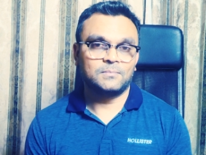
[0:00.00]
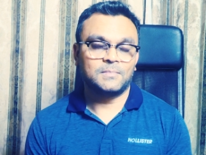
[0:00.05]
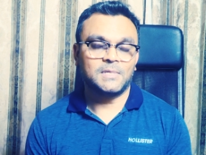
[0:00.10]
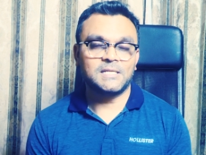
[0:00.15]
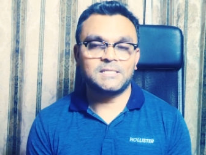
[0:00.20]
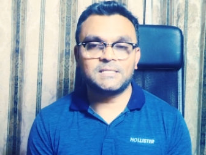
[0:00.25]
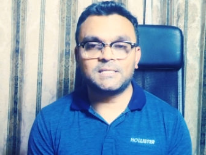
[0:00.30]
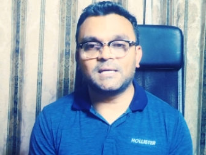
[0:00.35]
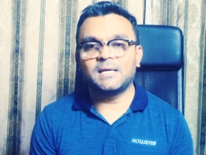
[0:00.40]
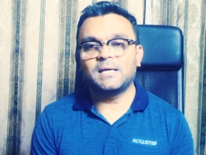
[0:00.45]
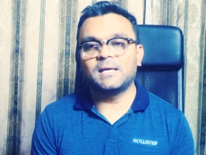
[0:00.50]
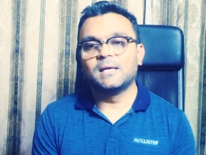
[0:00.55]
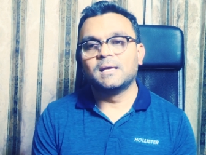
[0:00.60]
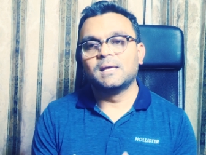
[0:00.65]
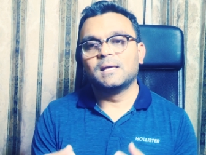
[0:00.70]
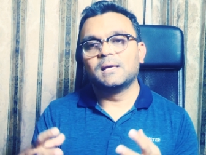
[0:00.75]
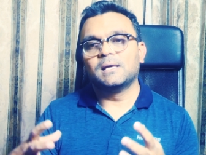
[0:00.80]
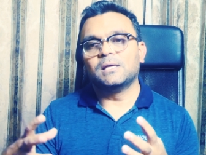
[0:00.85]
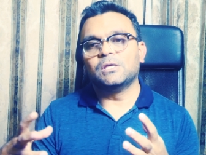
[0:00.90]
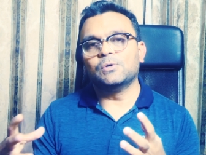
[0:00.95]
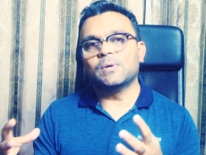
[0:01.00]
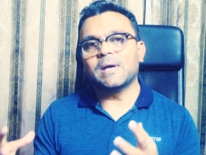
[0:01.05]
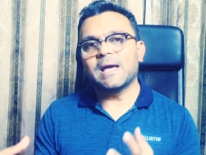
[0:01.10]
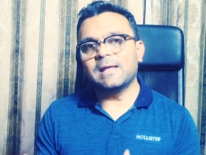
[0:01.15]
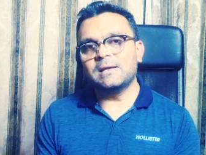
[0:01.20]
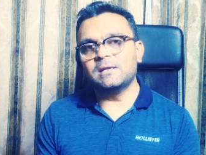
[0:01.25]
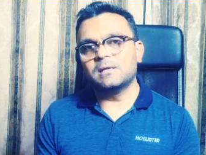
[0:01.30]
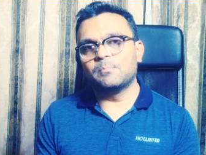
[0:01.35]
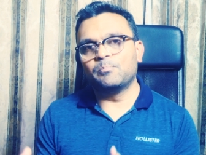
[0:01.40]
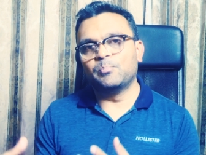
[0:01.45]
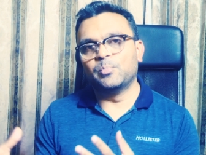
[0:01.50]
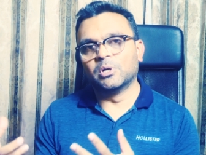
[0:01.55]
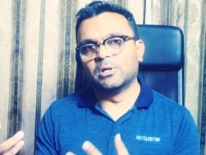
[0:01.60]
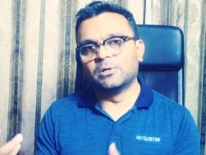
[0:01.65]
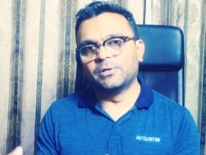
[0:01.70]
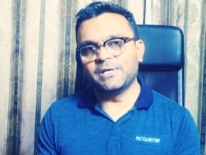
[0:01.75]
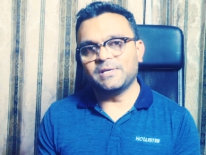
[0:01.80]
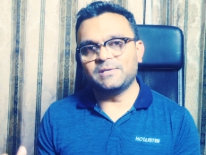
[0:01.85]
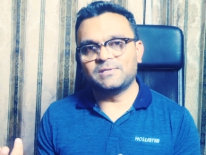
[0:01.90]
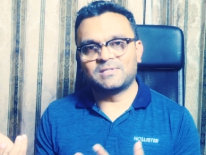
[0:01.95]
Let's say you end up
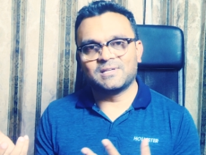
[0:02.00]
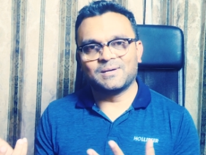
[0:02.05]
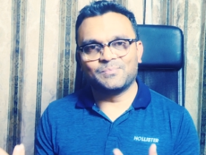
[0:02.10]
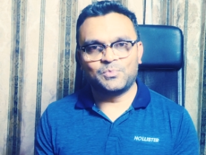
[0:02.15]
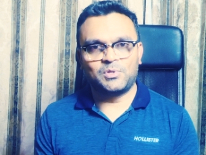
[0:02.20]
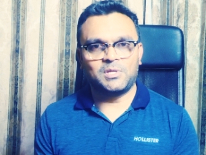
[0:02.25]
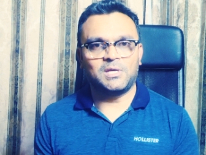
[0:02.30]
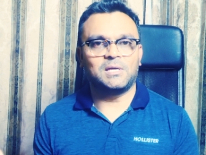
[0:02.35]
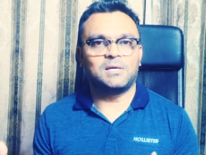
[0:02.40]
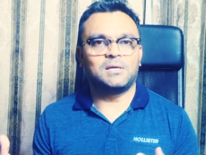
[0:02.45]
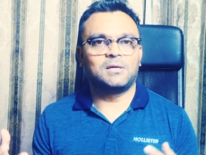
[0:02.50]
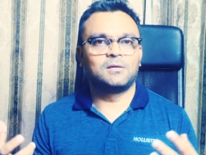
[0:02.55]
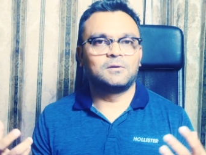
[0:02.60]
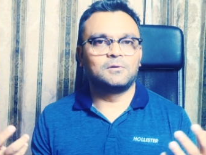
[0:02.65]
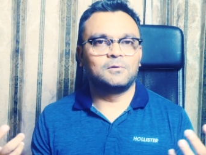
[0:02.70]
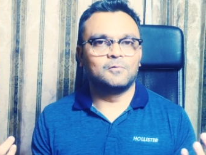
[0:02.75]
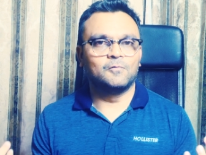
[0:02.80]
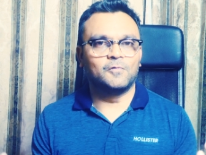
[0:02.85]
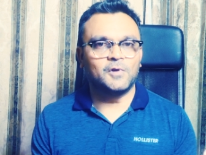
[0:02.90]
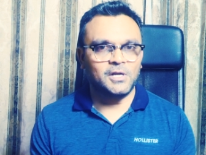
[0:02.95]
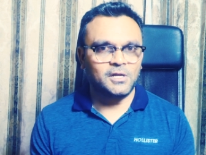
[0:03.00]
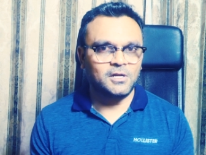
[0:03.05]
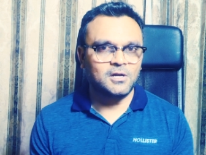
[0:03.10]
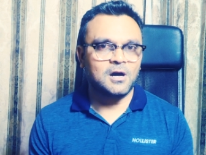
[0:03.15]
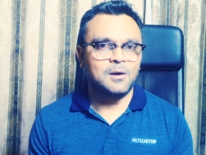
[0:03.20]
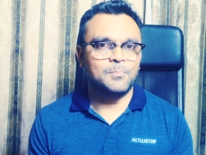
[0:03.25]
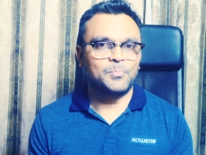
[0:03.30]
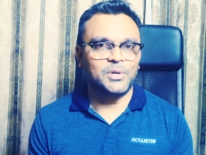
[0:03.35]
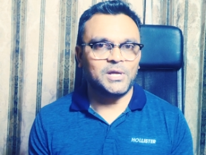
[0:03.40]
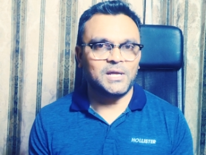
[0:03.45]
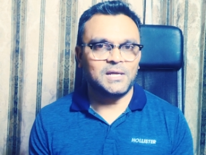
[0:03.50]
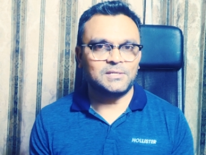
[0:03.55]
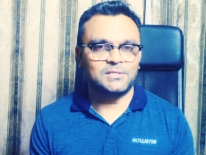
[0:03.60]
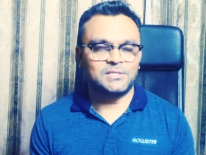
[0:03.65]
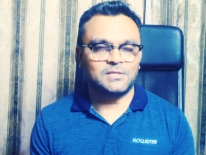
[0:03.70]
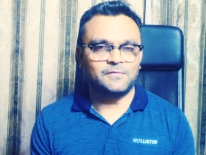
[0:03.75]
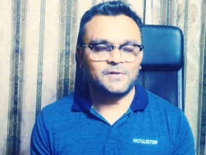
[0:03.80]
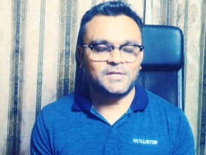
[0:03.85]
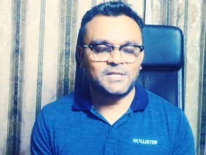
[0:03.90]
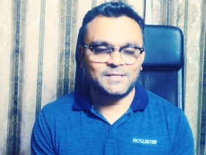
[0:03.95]
building something very
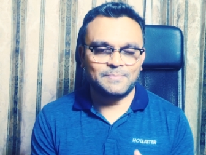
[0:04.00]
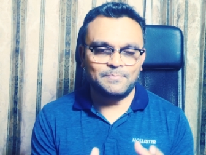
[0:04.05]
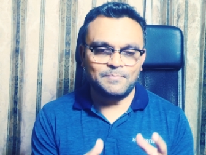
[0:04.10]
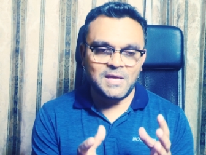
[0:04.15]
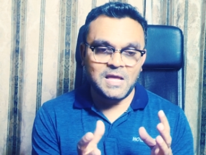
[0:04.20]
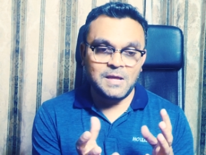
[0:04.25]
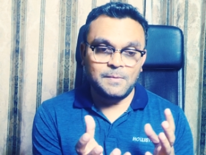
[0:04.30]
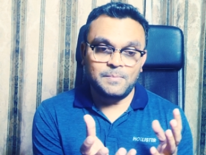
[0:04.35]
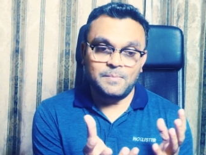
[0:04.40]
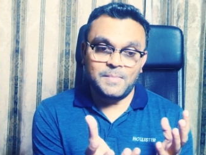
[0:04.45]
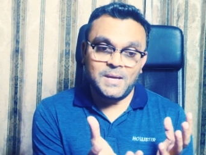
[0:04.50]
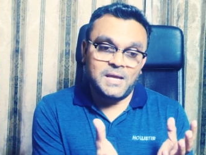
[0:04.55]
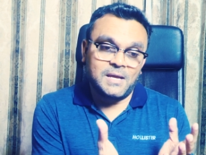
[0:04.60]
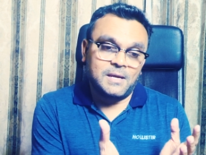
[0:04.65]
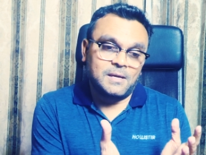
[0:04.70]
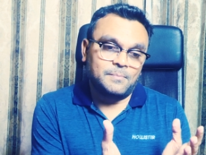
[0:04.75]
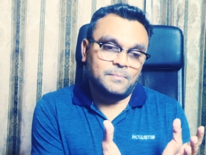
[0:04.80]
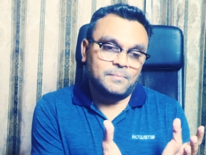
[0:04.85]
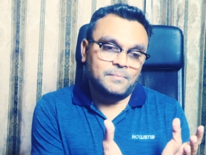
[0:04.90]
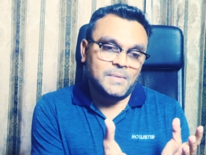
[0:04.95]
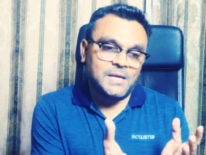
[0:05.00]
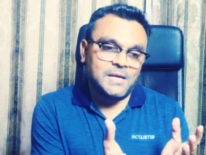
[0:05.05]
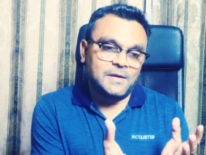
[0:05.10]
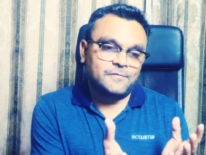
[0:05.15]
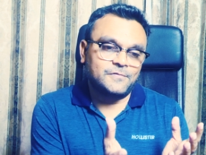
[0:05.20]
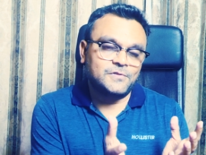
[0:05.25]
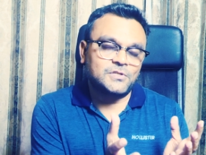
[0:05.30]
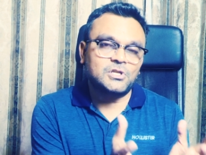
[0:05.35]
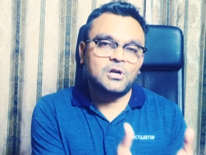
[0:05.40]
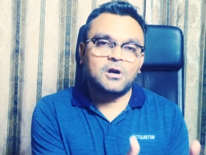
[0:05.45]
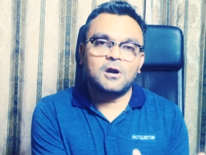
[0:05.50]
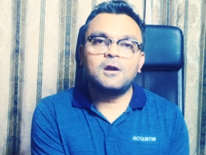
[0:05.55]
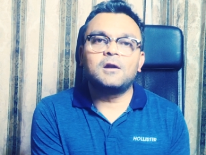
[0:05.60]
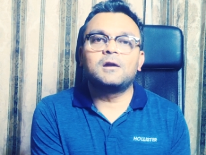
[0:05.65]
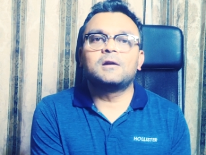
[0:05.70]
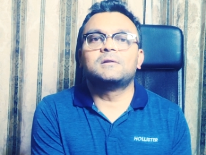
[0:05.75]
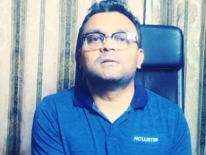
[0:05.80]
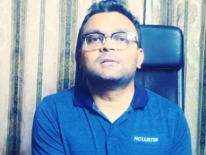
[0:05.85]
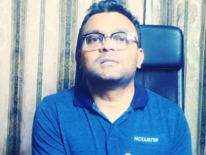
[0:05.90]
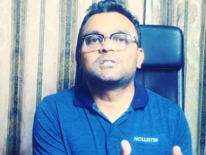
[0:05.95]
comprehensive. It may may may have
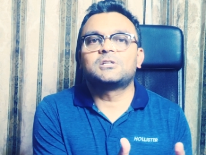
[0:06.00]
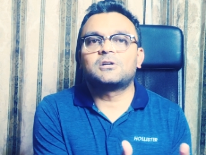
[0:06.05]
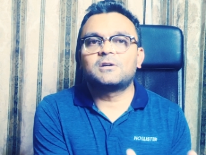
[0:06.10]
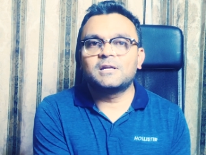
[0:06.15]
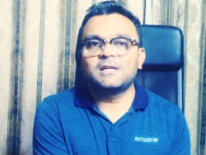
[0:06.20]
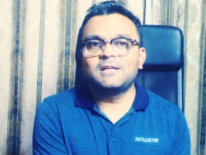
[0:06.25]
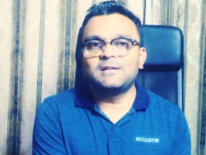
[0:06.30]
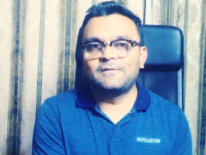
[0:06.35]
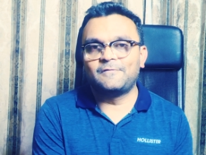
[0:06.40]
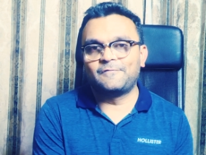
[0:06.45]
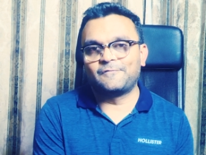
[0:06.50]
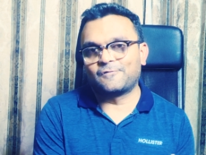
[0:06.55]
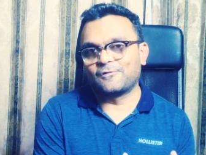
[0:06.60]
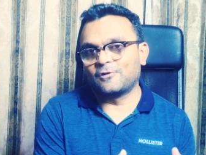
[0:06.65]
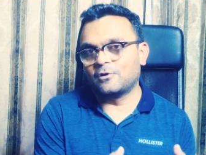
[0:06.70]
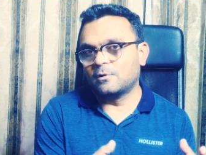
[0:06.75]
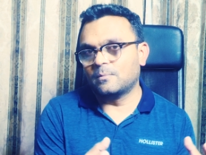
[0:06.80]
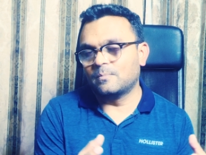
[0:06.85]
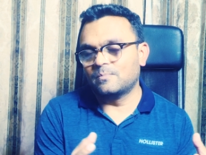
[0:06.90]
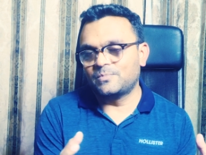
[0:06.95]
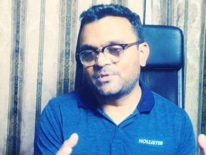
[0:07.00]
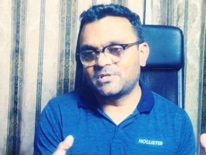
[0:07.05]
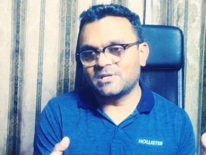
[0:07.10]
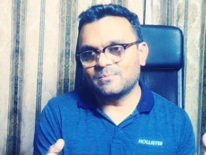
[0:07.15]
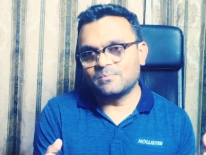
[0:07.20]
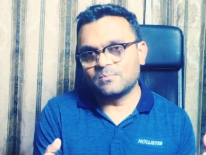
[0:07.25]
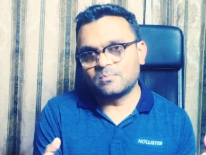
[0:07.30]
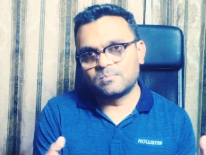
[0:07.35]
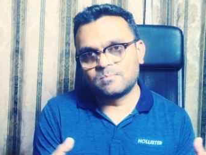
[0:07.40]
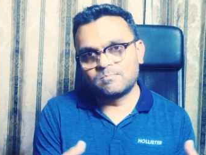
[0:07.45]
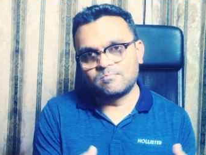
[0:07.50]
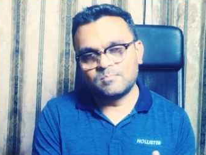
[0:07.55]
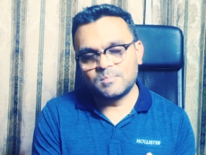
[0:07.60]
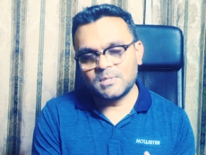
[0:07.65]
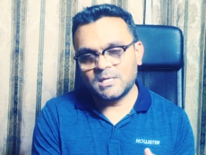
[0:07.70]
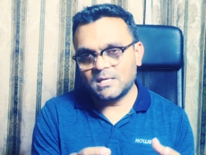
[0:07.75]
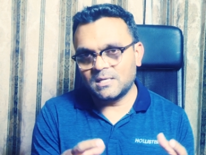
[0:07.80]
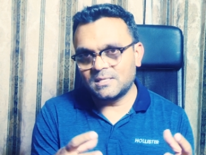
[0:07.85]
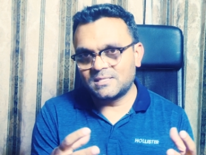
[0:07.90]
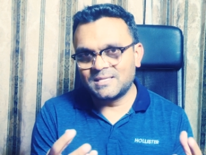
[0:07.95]
start started from some
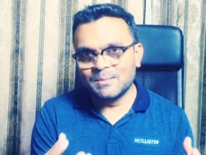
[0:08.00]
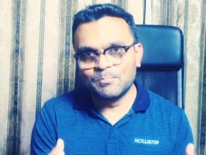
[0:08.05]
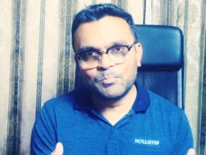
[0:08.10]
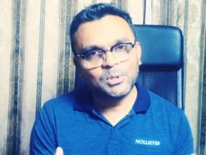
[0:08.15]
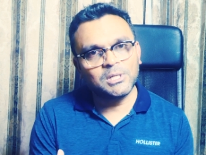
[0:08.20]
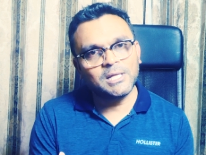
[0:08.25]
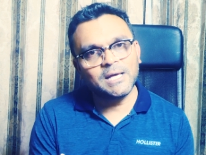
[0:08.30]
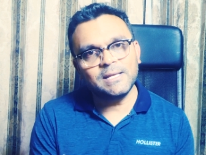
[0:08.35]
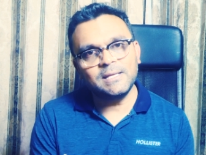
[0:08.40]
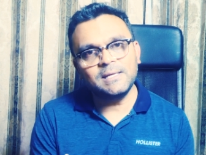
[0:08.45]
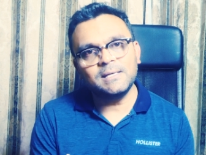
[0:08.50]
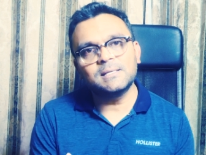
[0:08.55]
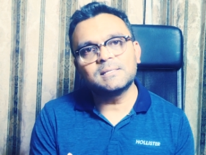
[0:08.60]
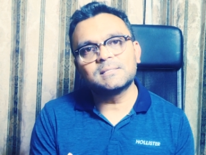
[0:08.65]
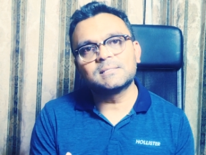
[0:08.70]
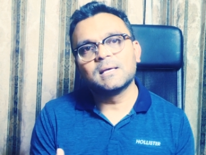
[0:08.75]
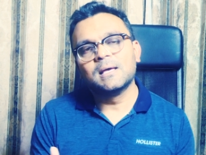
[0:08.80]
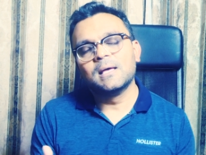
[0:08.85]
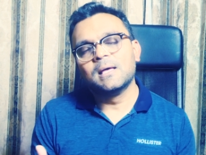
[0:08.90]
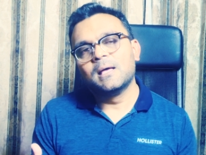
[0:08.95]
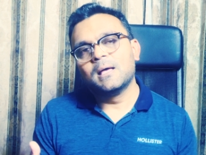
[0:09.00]
uh, simple ideas,